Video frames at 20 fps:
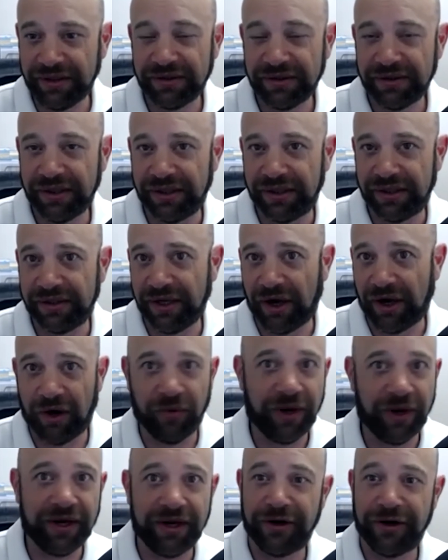and I'll
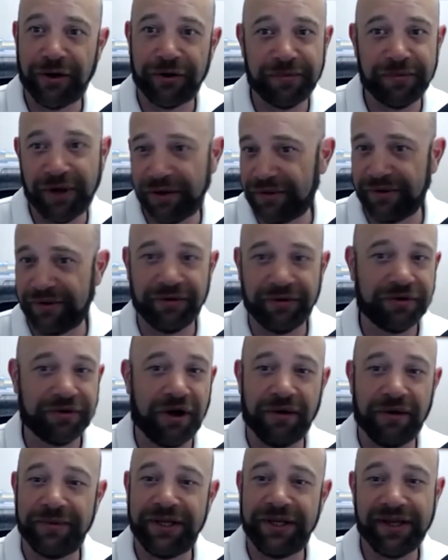wait another month and he'll
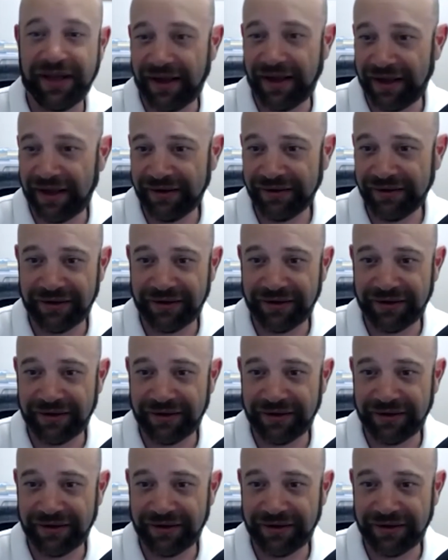call me again.